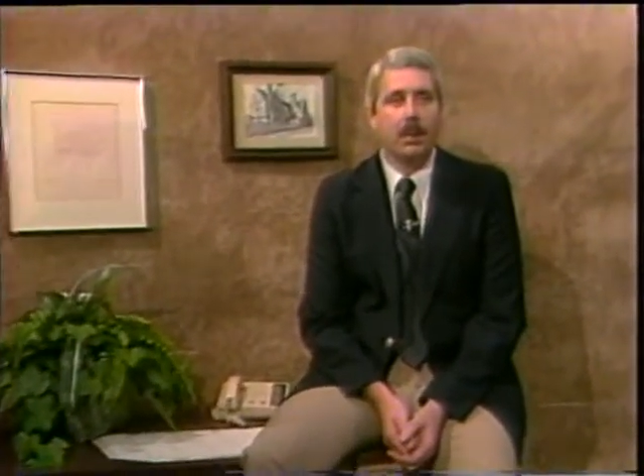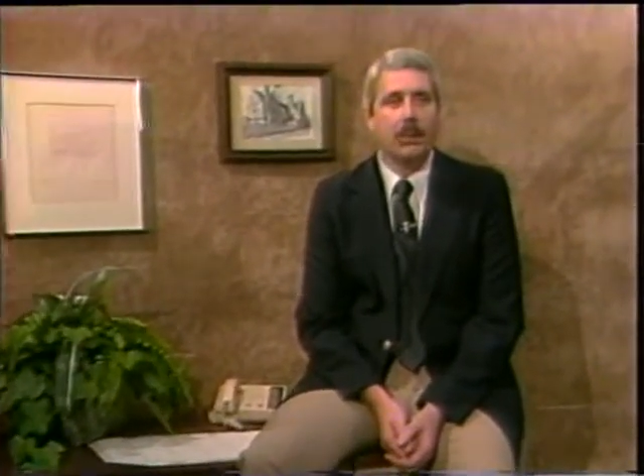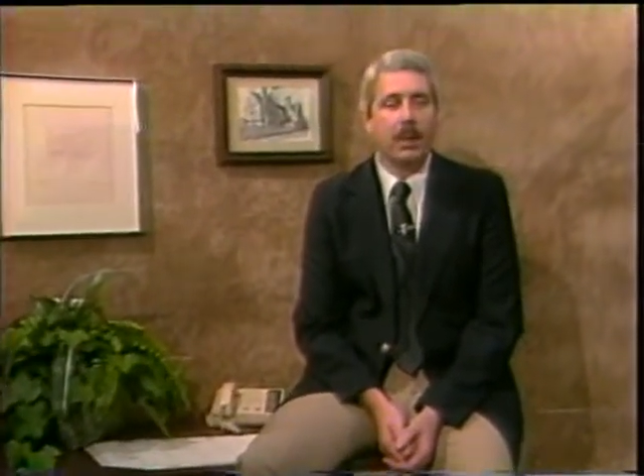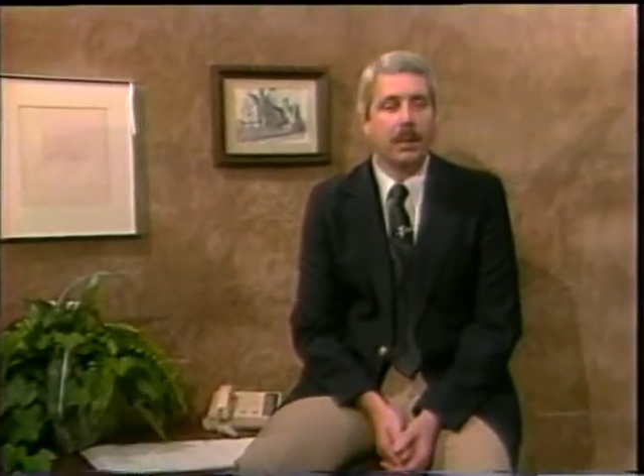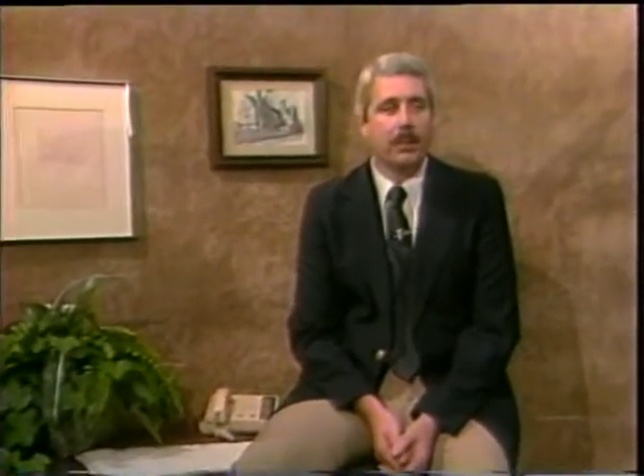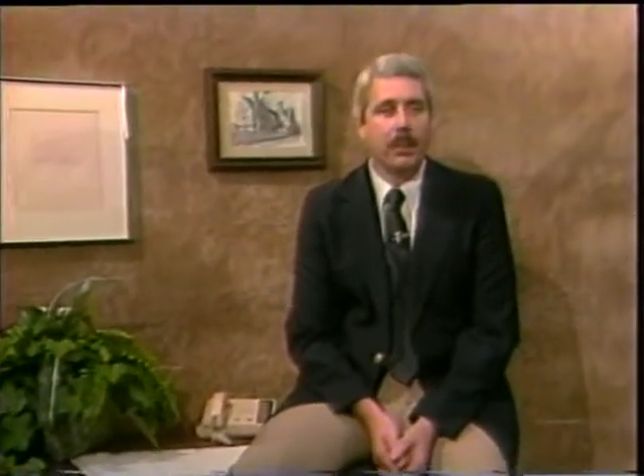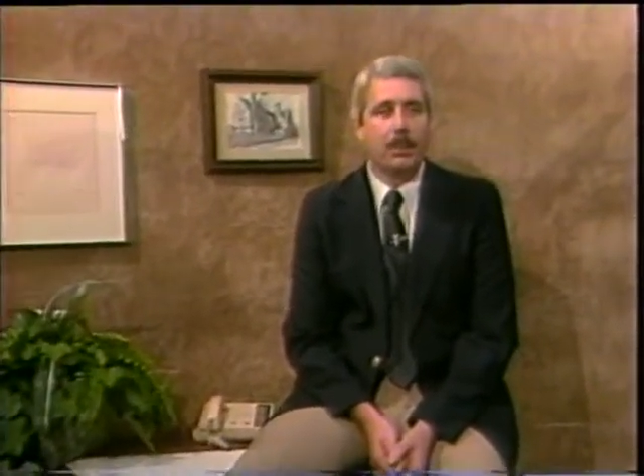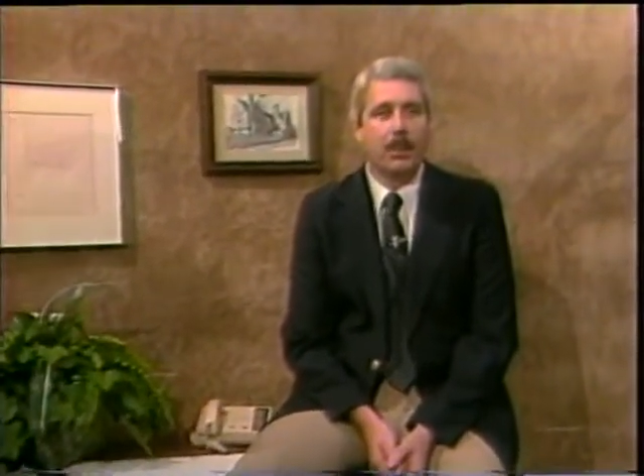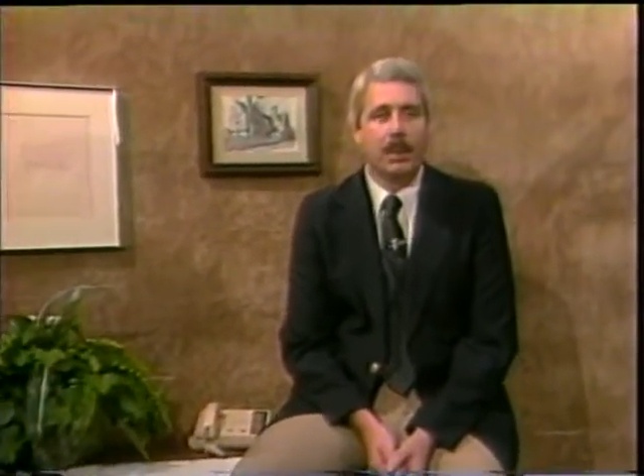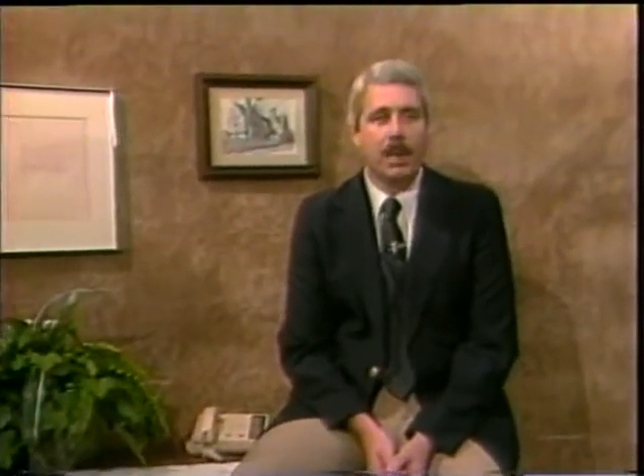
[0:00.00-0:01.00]
We have
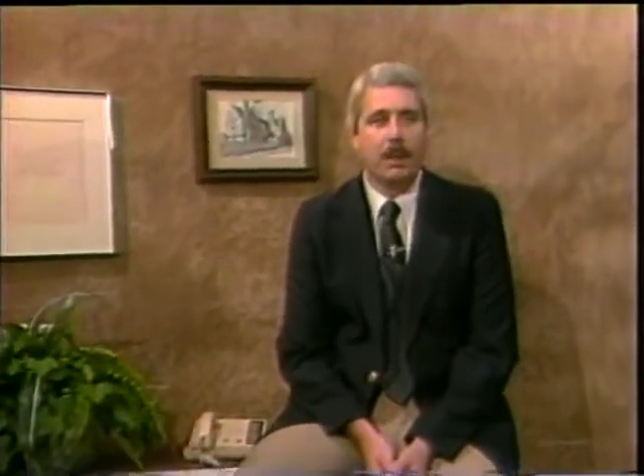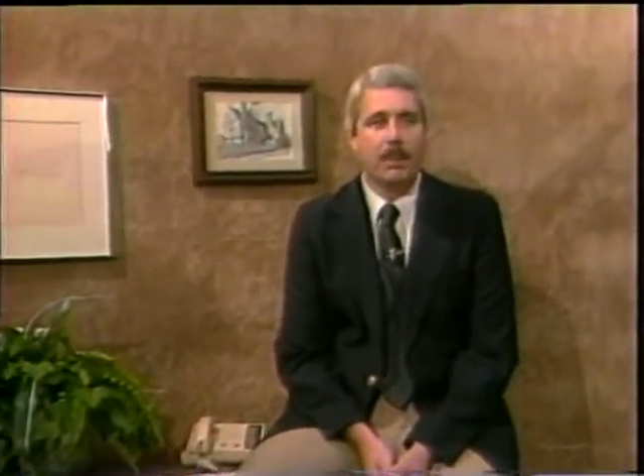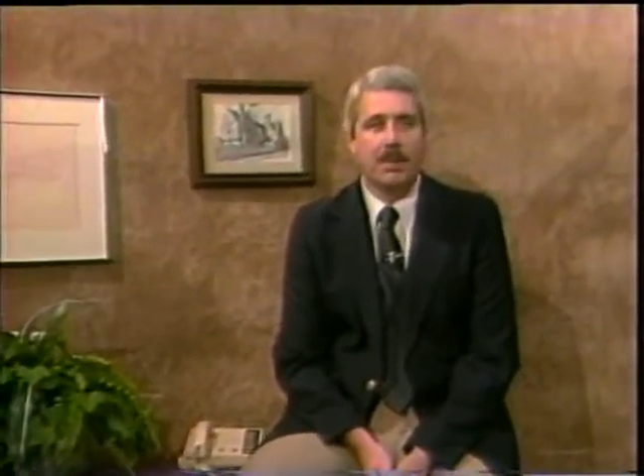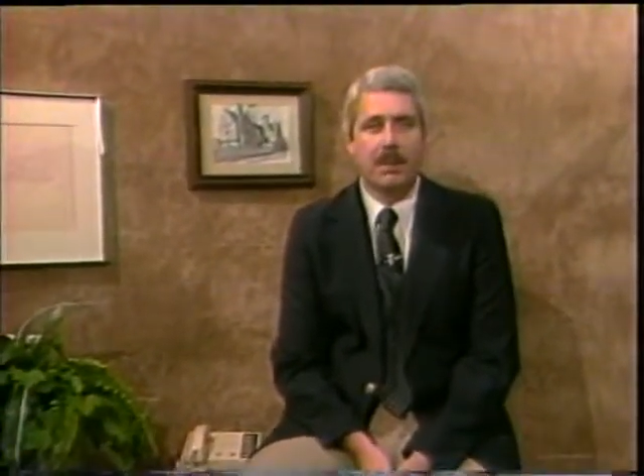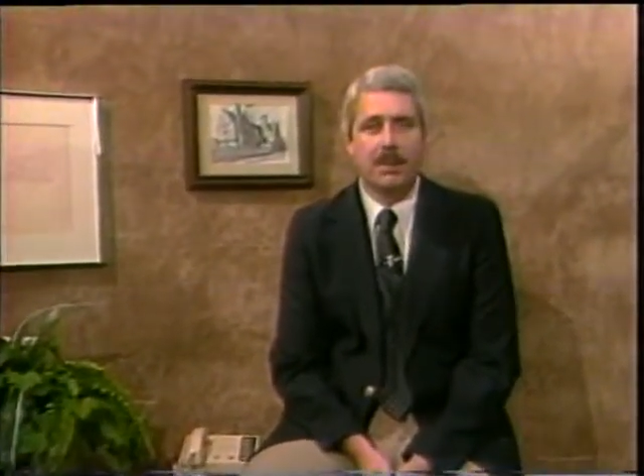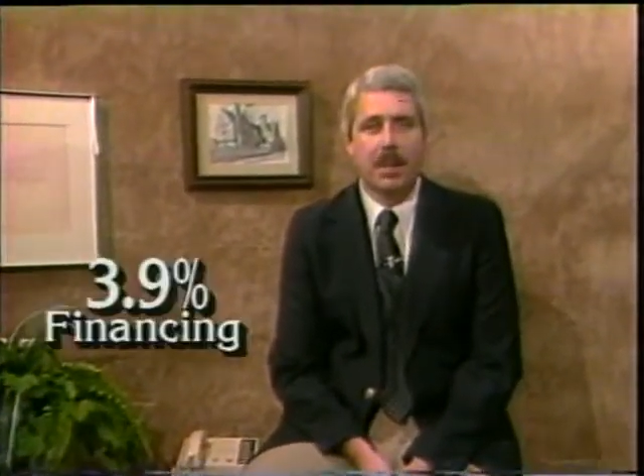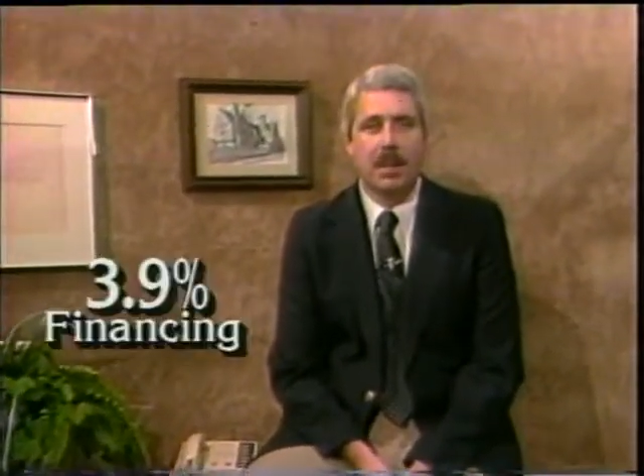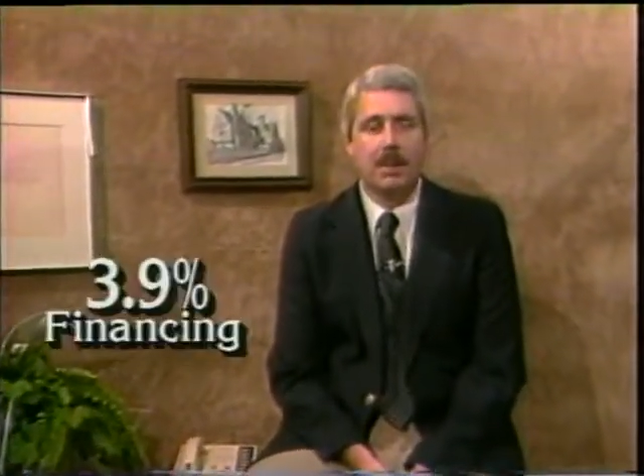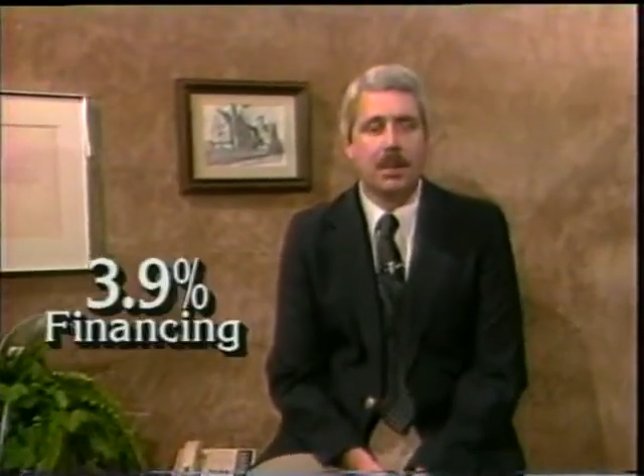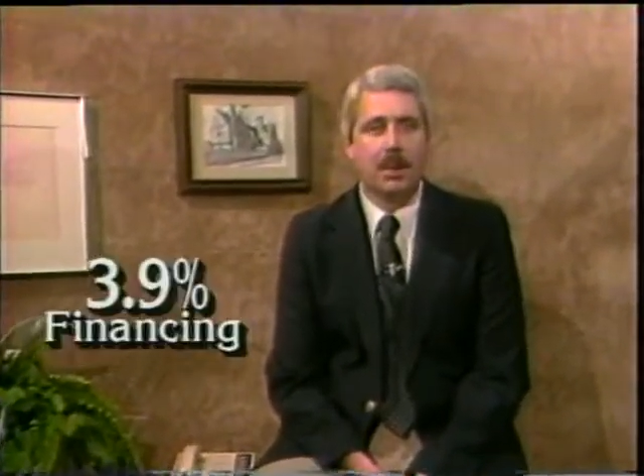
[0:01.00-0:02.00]
3.9%
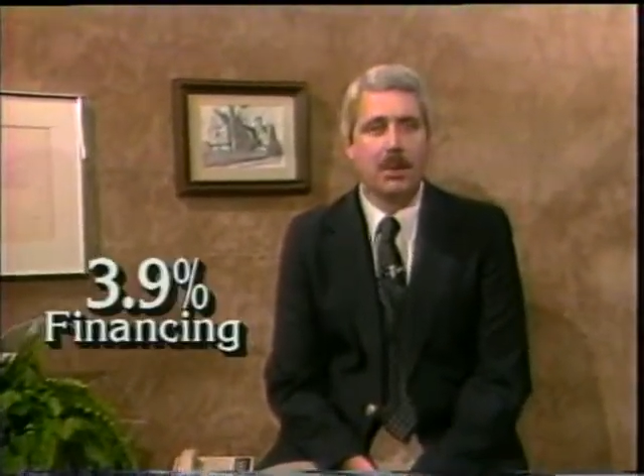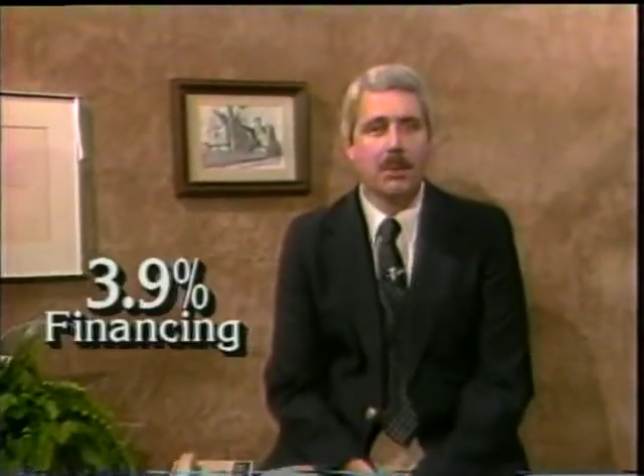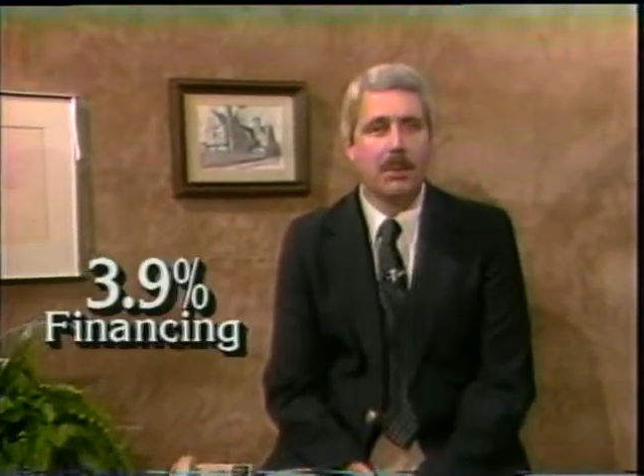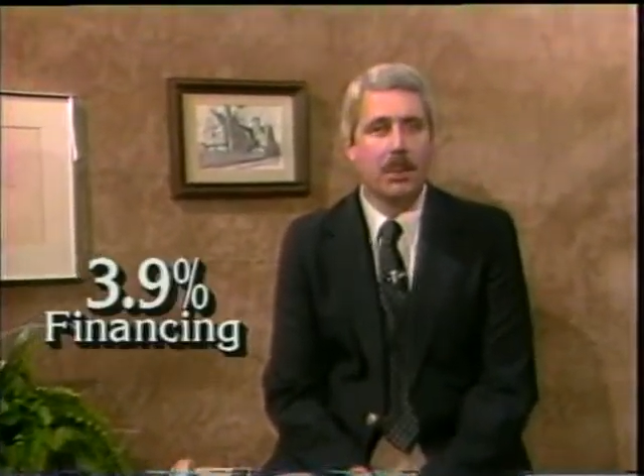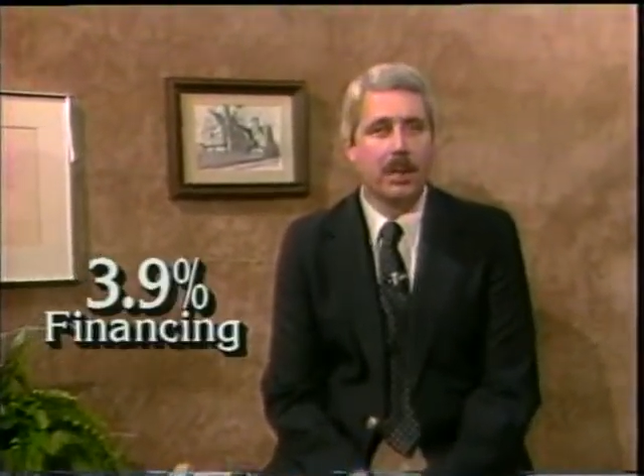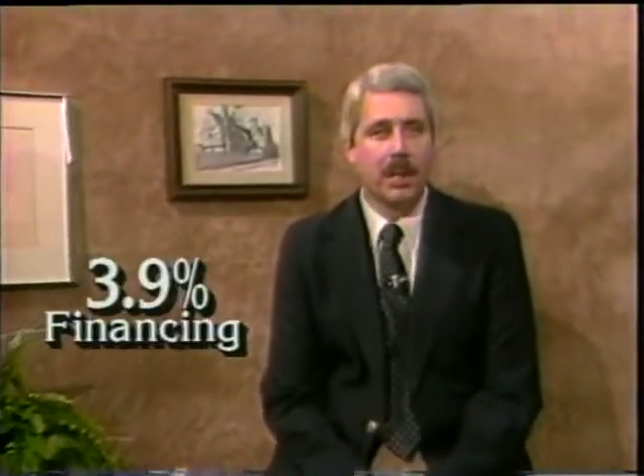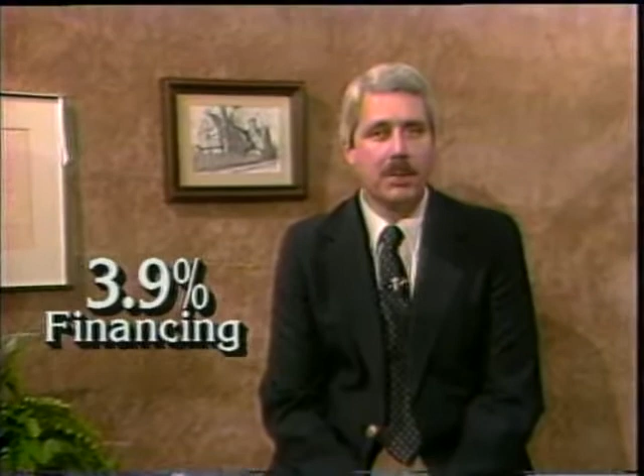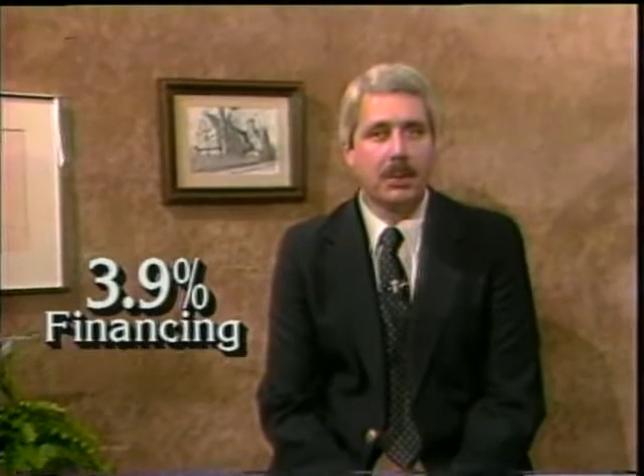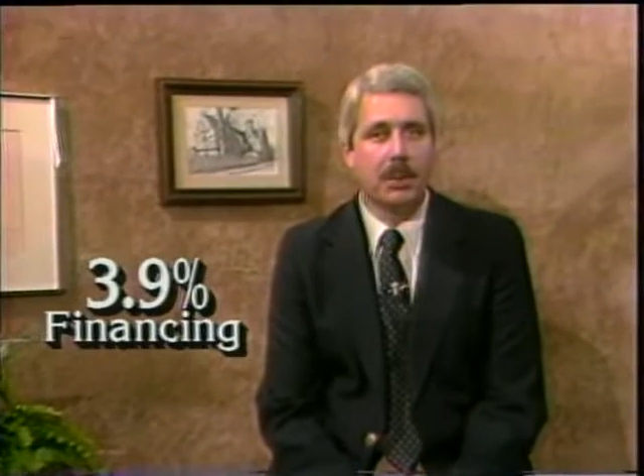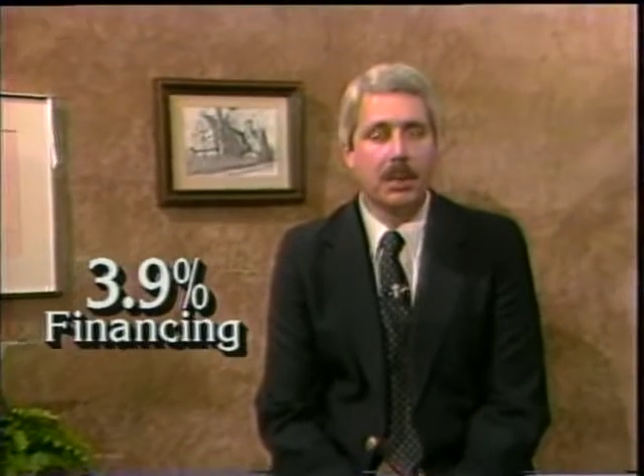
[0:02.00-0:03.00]
financing on new Ford
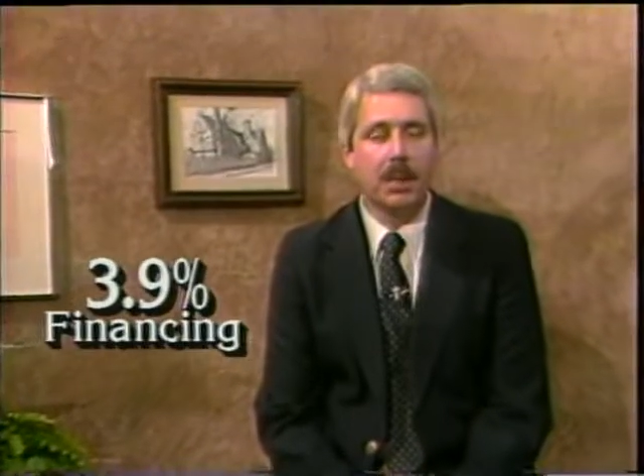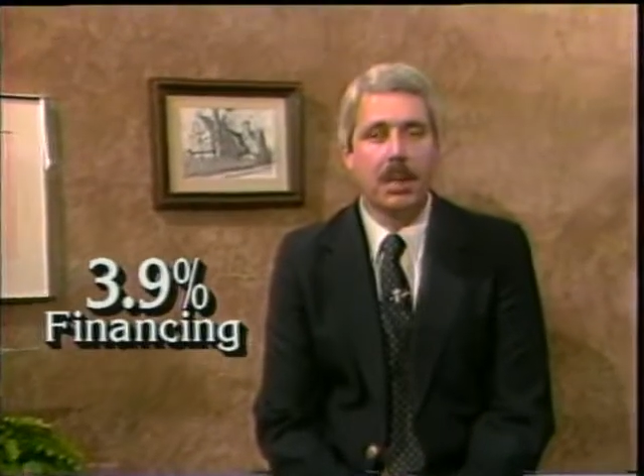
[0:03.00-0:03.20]
Escort,